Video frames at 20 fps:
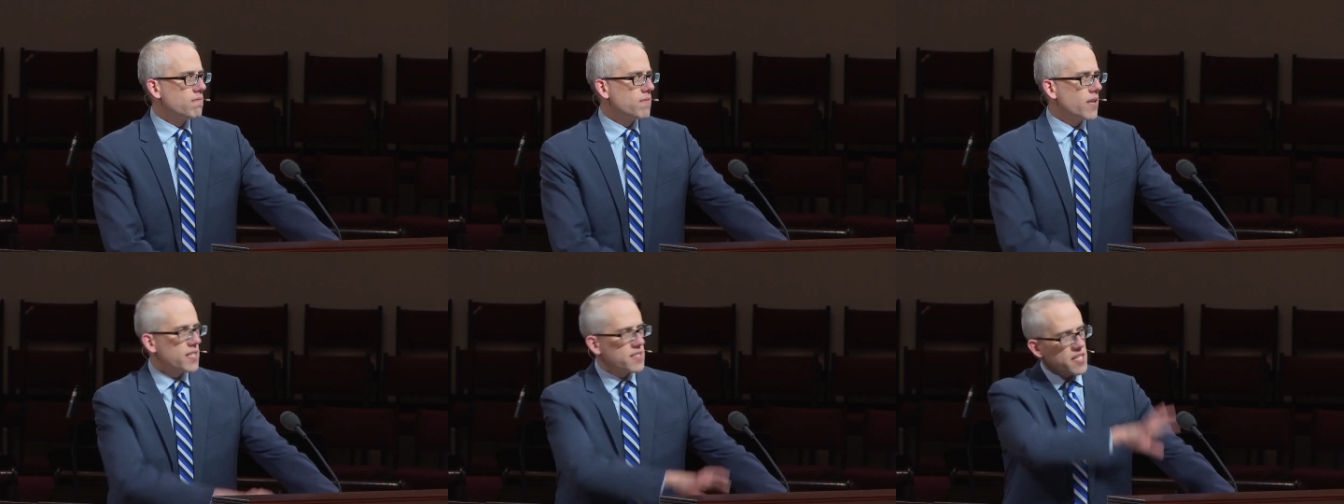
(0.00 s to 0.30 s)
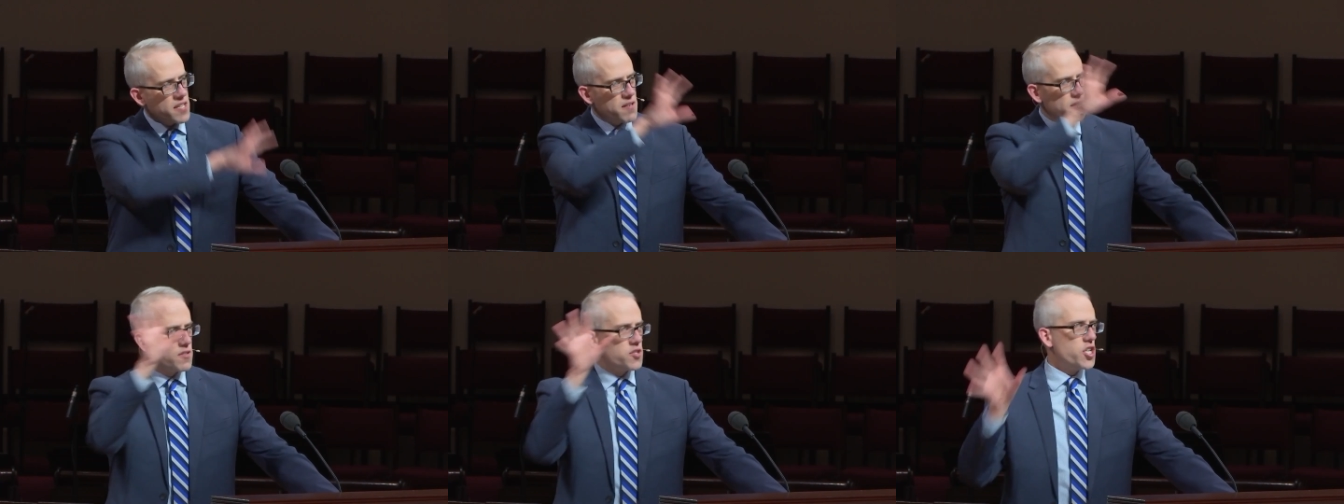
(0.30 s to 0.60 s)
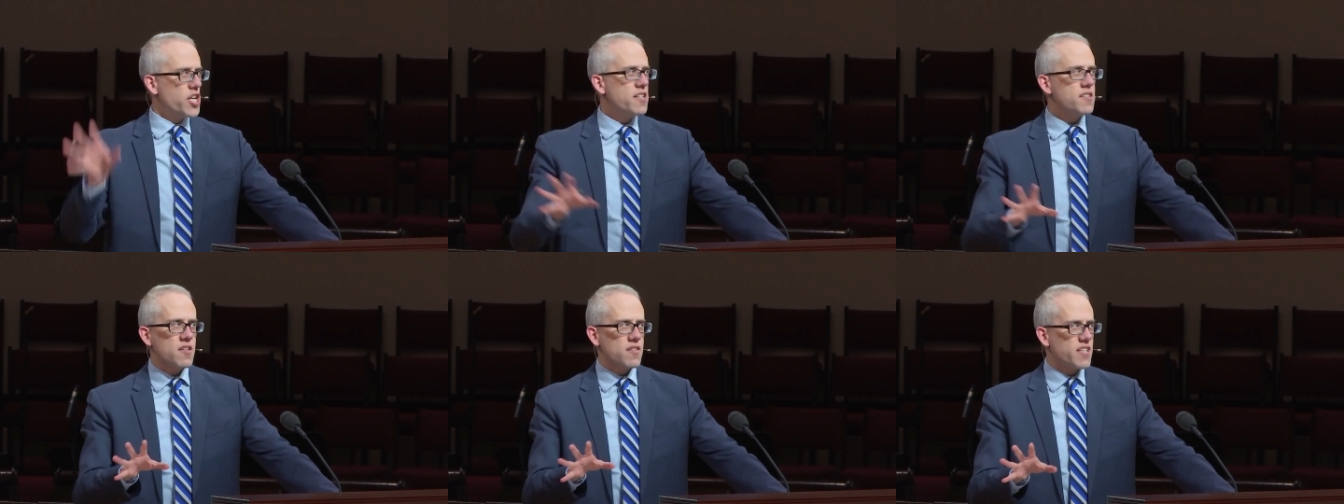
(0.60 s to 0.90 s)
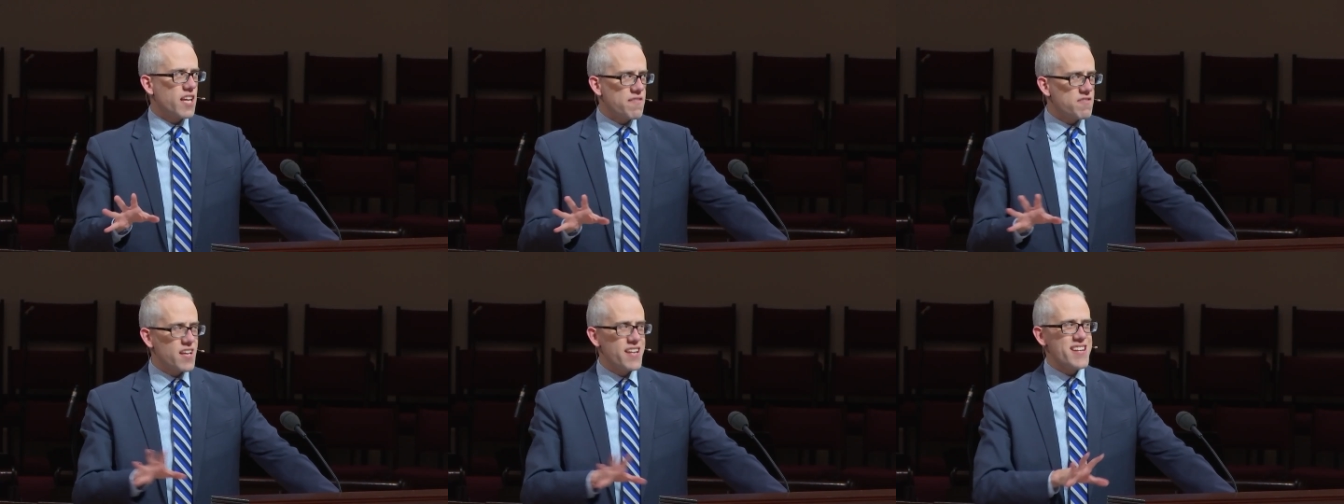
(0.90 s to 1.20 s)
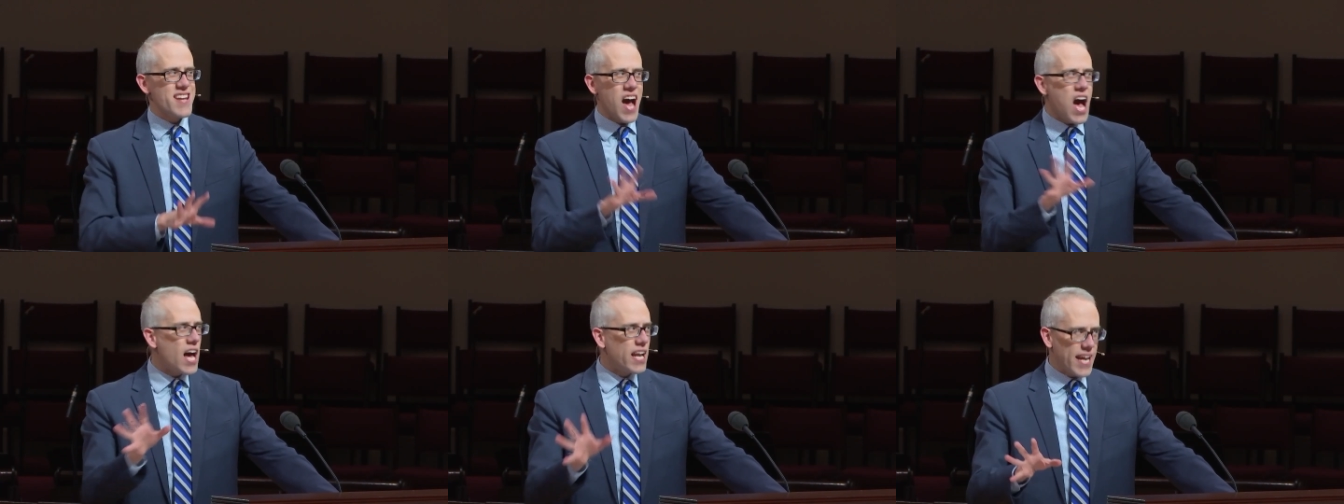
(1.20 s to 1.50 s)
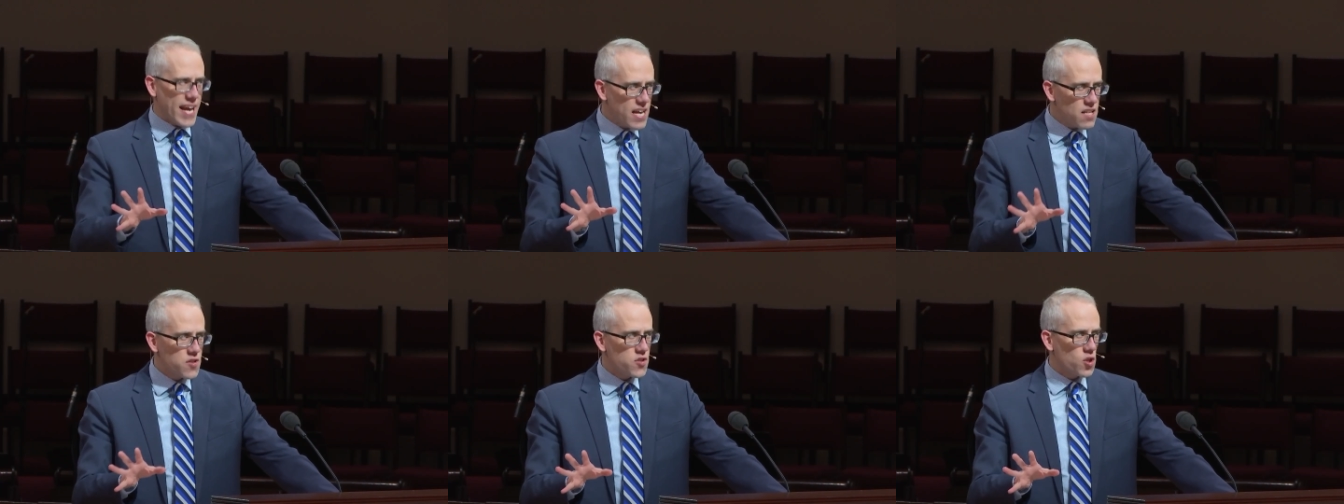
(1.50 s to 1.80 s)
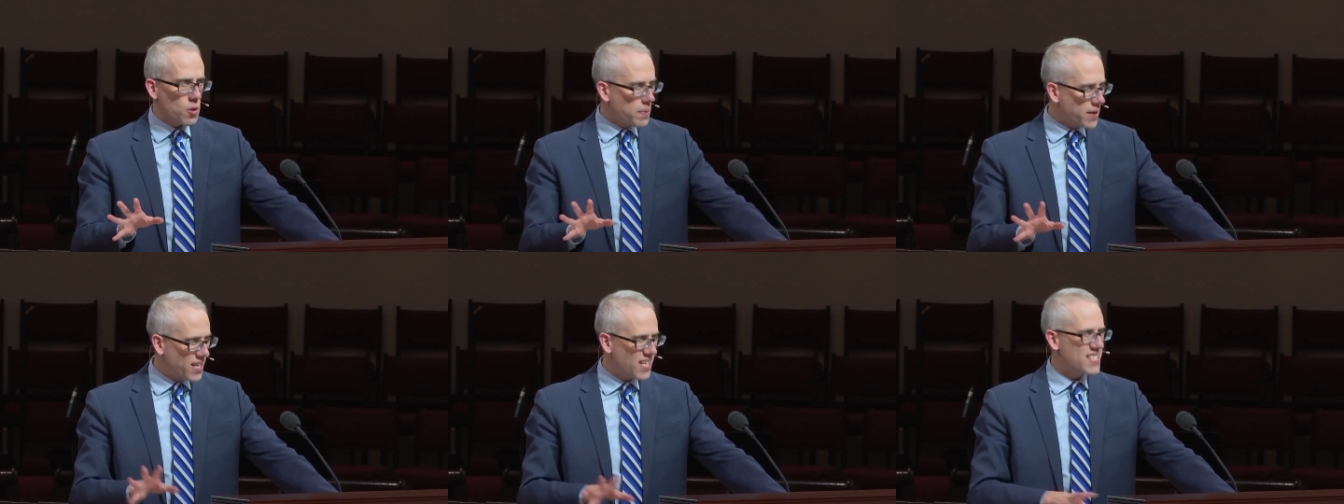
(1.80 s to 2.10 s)
And I said, Jesus gives a non
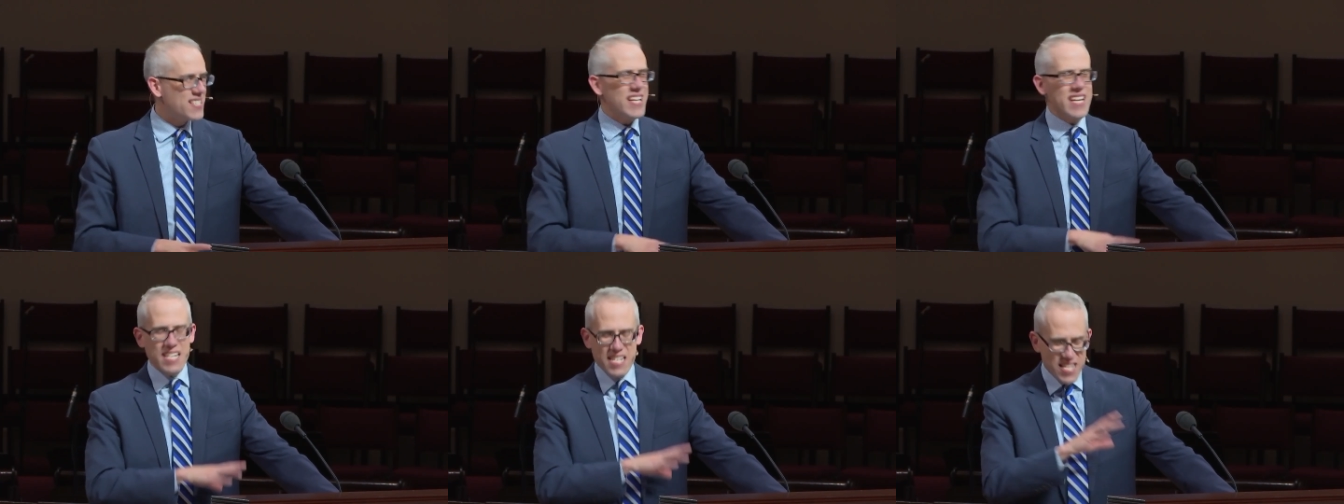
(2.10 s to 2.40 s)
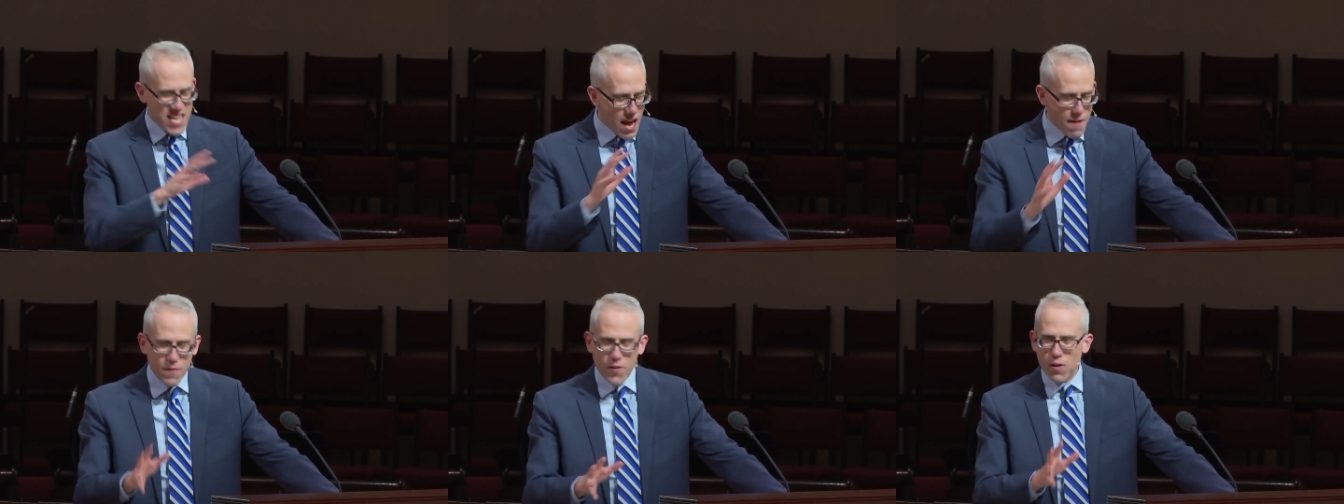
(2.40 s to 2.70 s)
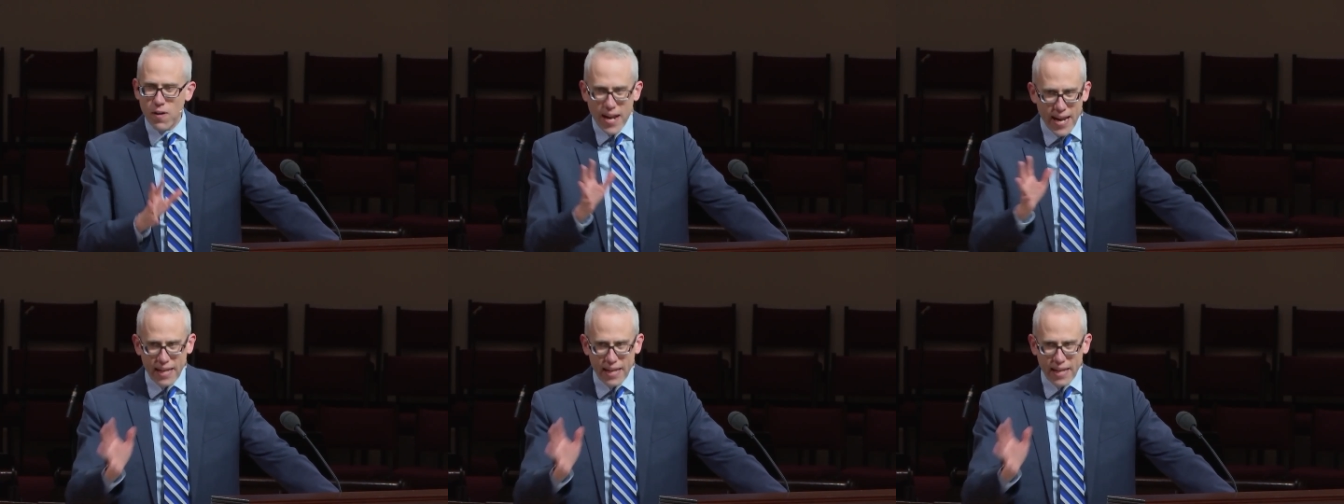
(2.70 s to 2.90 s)
answer because he never